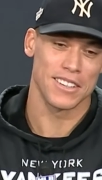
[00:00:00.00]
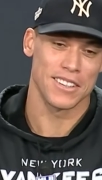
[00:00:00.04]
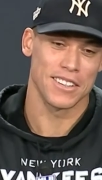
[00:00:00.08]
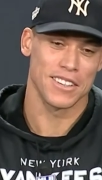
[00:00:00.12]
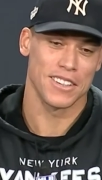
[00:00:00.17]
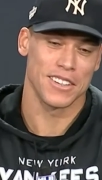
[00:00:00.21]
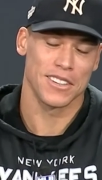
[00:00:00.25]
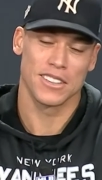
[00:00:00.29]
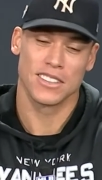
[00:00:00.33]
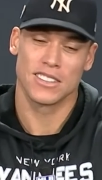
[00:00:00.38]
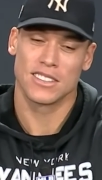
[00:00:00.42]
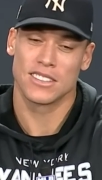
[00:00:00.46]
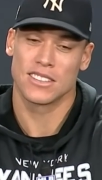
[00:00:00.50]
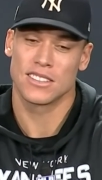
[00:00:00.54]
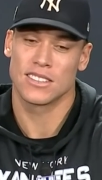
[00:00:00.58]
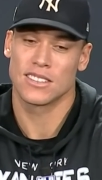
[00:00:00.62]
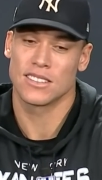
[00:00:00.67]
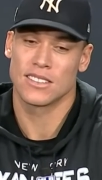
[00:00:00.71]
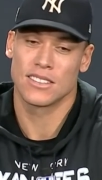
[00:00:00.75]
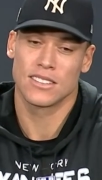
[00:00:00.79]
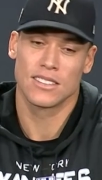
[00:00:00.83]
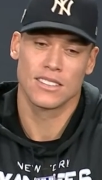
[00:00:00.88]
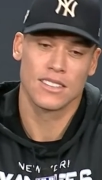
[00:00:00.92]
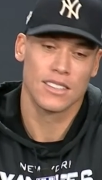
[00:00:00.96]
You know, it's
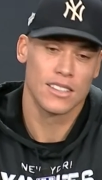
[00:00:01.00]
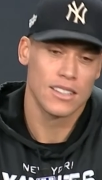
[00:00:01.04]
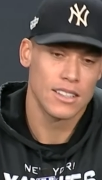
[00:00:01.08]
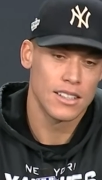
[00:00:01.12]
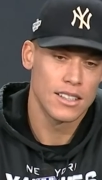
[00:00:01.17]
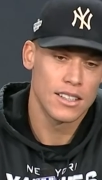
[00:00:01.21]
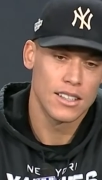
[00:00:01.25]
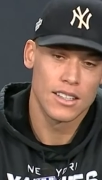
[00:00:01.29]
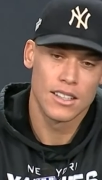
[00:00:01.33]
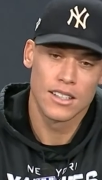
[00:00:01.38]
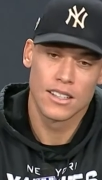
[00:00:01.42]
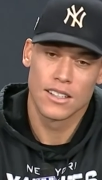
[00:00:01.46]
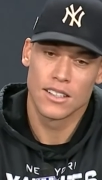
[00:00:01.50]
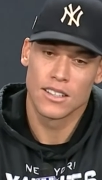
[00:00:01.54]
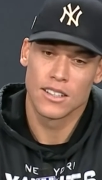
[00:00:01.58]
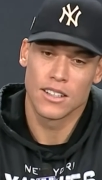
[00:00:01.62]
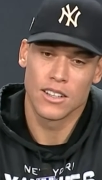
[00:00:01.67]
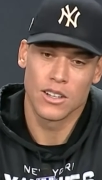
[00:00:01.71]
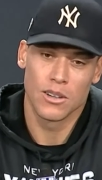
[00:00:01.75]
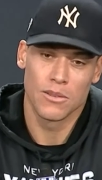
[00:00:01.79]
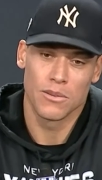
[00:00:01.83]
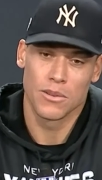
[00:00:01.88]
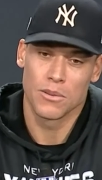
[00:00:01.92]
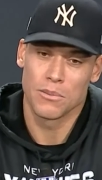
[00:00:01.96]
you
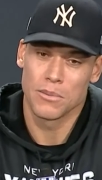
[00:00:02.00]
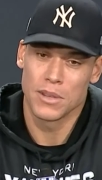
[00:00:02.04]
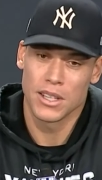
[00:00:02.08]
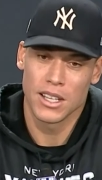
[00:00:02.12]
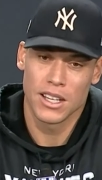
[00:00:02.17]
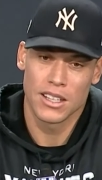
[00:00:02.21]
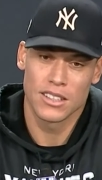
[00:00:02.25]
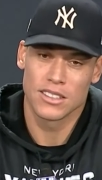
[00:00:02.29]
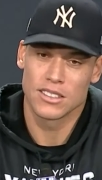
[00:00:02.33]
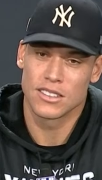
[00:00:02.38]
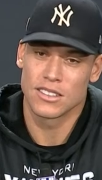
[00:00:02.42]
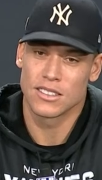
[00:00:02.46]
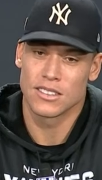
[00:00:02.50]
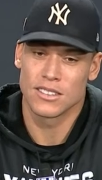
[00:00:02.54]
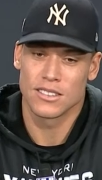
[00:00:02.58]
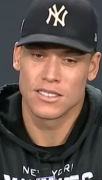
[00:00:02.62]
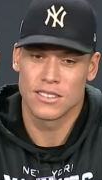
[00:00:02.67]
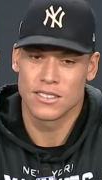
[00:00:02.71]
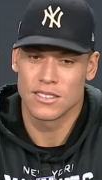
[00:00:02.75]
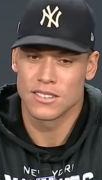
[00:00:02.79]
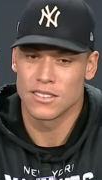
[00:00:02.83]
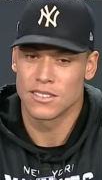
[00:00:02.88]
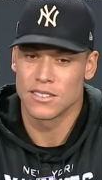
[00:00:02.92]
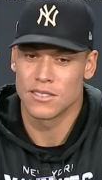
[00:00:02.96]
know for me, I just
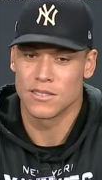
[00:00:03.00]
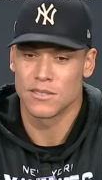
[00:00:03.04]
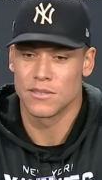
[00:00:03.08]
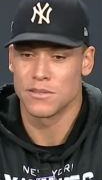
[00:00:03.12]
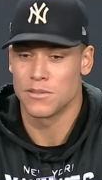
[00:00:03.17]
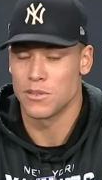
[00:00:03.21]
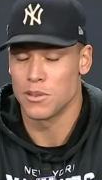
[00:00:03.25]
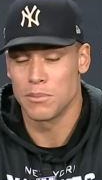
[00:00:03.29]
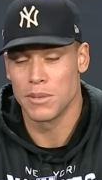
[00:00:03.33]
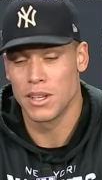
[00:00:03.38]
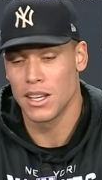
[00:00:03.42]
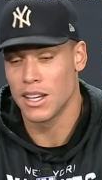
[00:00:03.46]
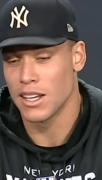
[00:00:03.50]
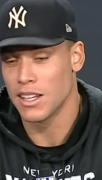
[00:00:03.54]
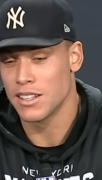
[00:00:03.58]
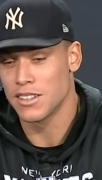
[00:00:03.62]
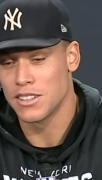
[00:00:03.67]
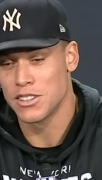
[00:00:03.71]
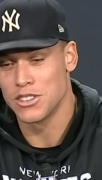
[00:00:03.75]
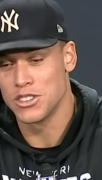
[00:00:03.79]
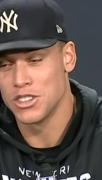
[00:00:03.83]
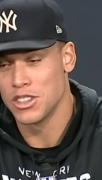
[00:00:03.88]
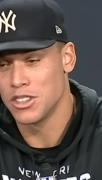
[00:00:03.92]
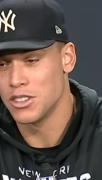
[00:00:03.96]
for me, I get
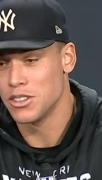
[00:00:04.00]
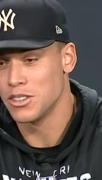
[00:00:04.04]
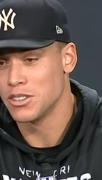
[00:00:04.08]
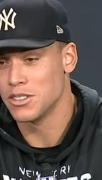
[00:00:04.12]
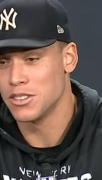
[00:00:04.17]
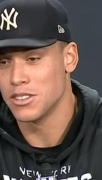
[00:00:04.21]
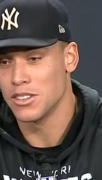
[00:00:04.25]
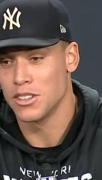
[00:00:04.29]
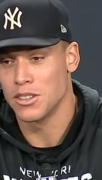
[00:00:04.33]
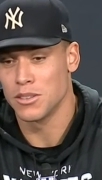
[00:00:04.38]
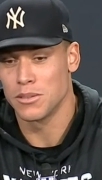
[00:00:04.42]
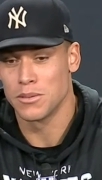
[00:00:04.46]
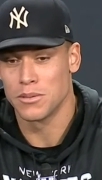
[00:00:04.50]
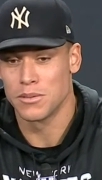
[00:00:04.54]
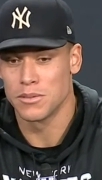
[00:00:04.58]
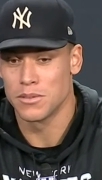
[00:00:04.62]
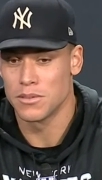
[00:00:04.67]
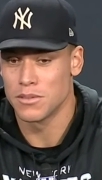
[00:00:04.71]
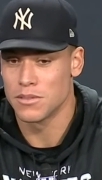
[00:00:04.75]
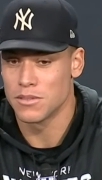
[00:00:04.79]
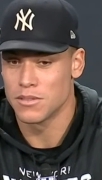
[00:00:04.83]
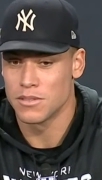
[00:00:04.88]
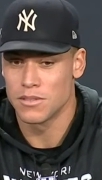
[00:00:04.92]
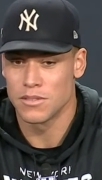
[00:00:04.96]
the jitters. You know,
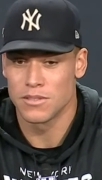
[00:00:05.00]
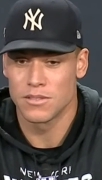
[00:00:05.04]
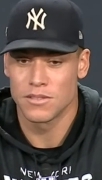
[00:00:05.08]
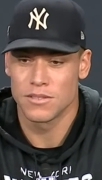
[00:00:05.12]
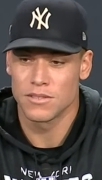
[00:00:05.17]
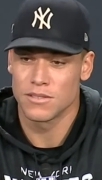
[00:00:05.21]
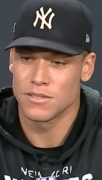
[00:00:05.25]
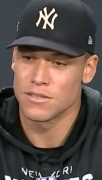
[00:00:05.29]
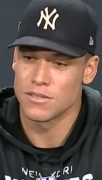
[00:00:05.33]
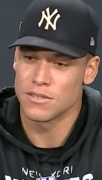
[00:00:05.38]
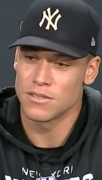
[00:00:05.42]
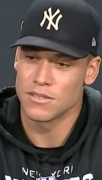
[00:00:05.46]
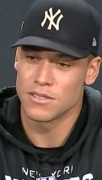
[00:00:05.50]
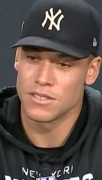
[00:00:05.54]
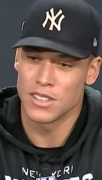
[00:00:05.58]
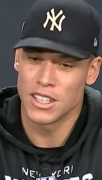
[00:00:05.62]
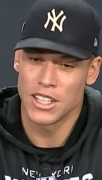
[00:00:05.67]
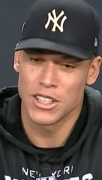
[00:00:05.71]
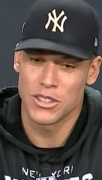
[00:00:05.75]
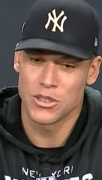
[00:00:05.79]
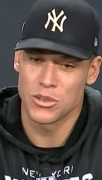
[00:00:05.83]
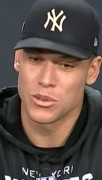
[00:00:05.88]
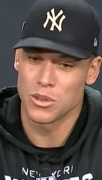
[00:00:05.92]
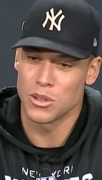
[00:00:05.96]
the
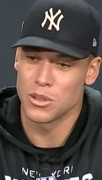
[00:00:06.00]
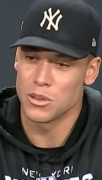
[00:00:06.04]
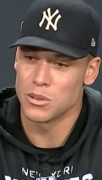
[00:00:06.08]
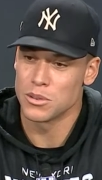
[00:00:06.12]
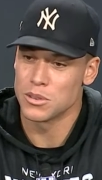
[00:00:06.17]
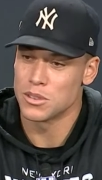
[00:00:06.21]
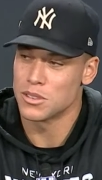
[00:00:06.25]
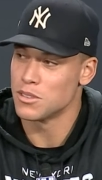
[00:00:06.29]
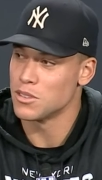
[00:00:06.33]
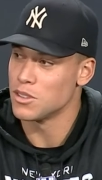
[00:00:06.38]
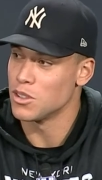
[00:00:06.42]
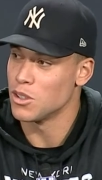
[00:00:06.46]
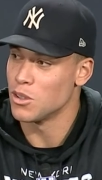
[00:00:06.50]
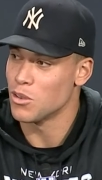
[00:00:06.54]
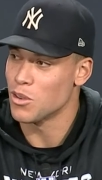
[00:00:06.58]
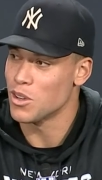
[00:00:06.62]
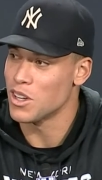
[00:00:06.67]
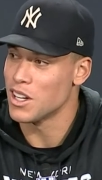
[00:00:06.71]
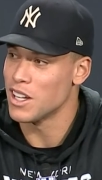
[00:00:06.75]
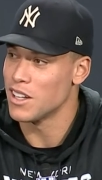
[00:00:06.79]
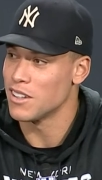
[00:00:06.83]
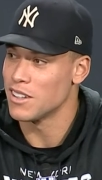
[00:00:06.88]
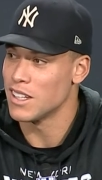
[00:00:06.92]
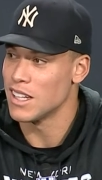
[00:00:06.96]
intros, you know,
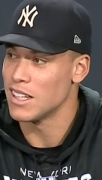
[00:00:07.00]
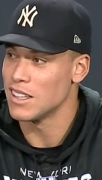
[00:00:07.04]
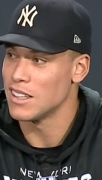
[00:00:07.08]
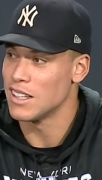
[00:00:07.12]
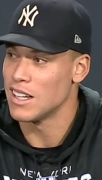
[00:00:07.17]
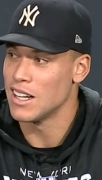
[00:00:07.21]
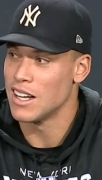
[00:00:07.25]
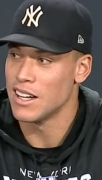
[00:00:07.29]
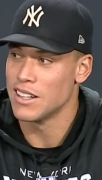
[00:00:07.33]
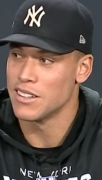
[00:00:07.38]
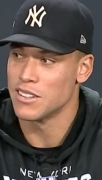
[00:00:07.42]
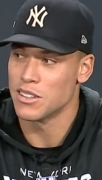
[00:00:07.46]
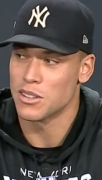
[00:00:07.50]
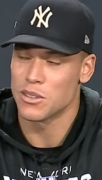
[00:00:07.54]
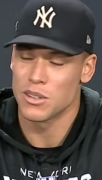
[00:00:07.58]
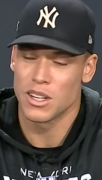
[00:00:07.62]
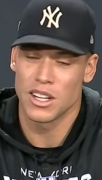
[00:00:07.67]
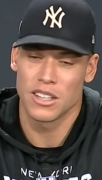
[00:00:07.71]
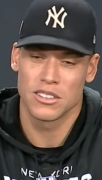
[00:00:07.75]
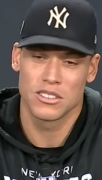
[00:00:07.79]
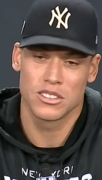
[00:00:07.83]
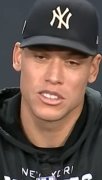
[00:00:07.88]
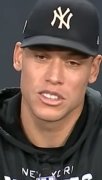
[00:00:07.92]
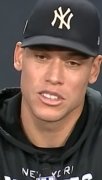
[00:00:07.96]
run on that line, the
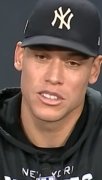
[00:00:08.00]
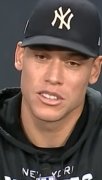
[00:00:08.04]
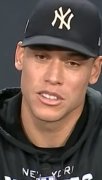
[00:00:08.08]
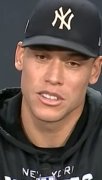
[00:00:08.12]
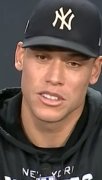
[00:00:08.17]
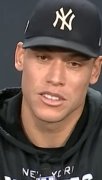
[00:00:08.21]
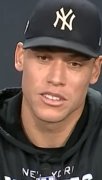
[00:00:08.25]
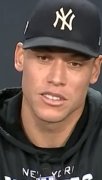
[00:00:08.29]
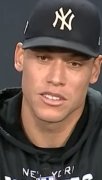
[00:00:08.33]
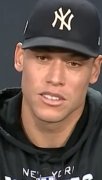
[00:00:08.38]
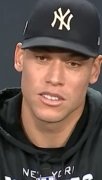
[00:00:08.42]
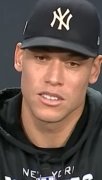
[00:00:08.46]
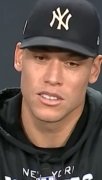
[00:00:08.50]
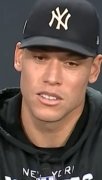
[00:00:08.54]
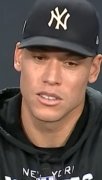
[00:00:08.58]
crowd cheering, the